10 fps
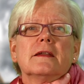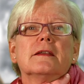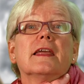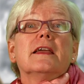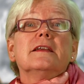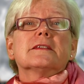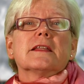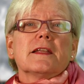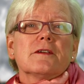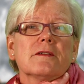Days
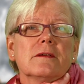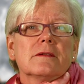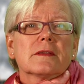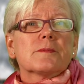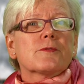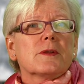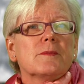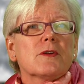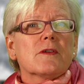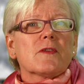later, the
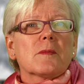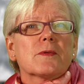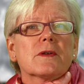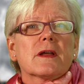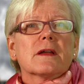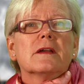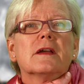Premier of Alberta